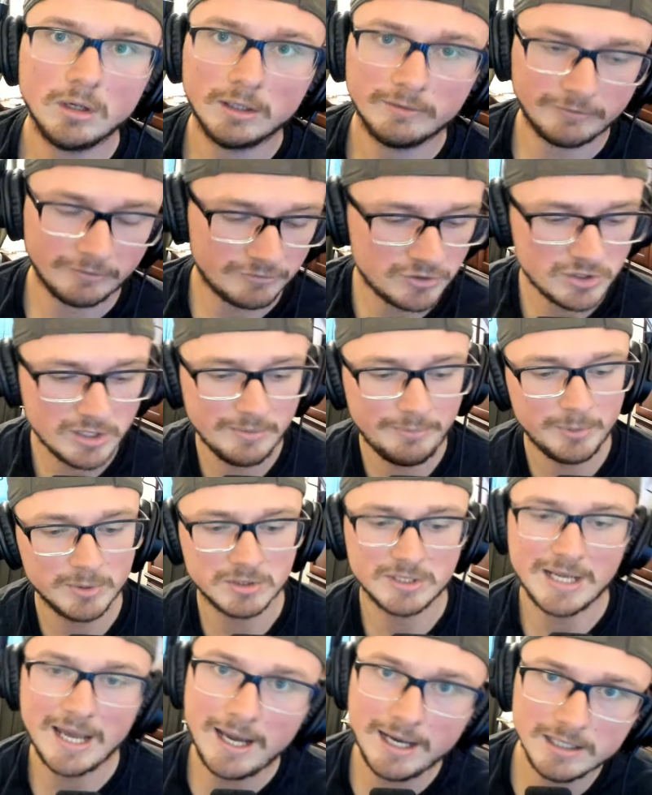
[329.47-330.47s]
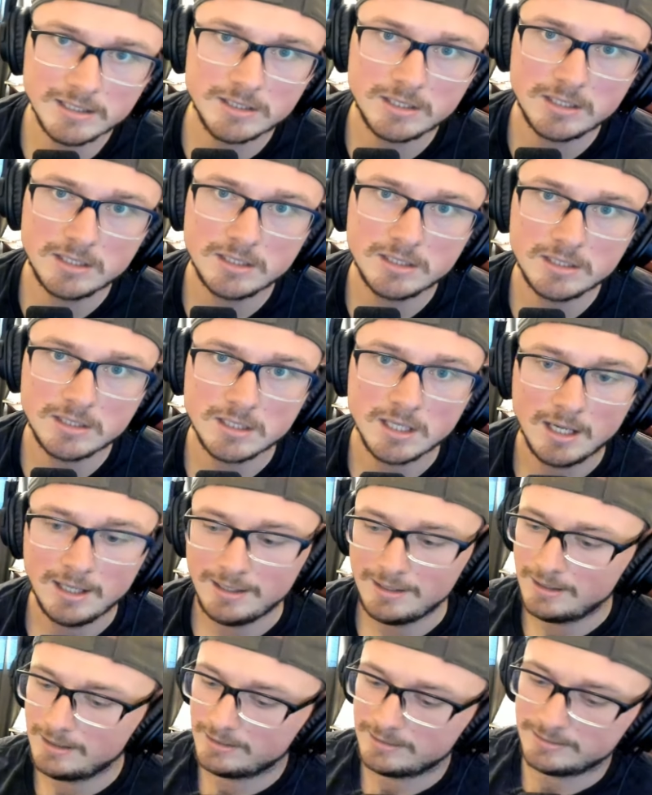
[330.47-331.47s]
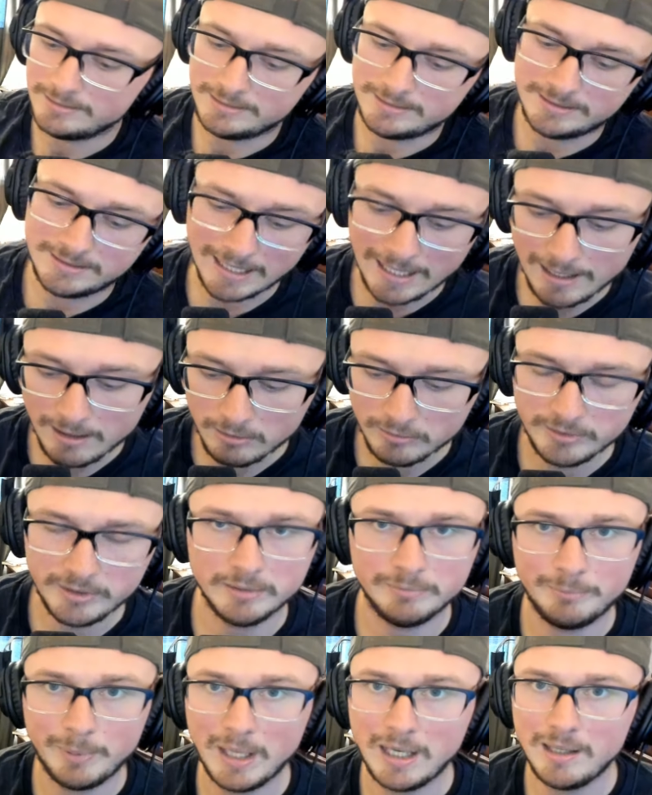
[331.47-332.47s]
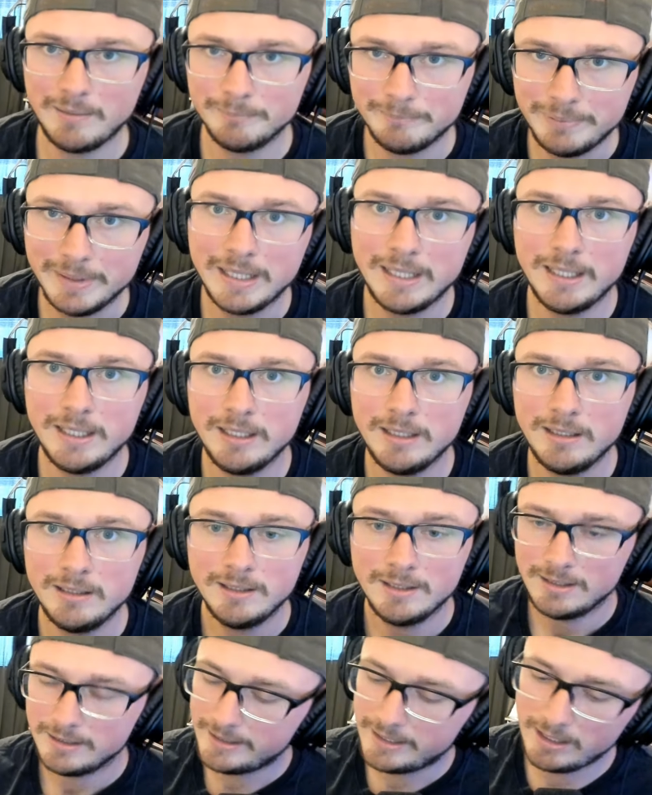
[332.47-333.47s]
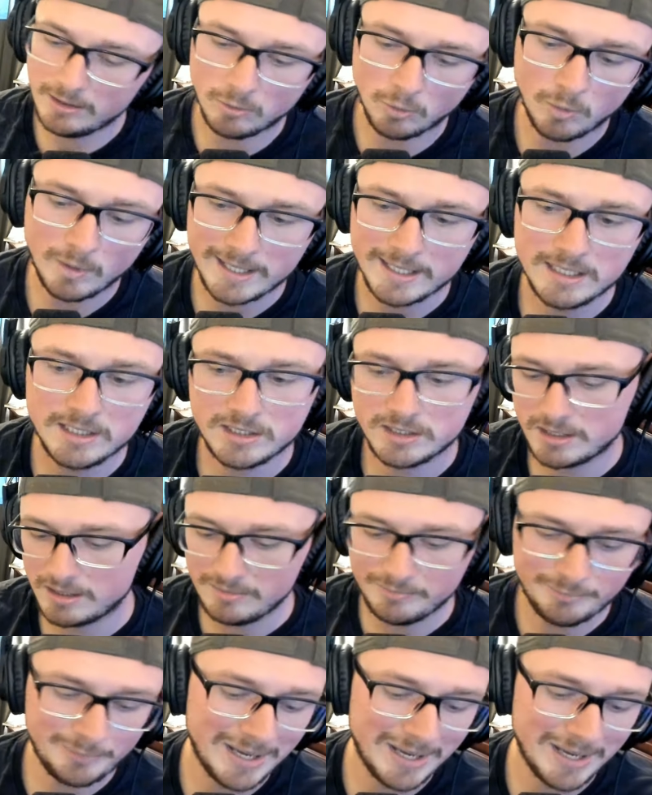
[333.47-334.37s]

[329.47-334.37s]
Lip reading: off of strippers' asses, down your Bombay, get wasted,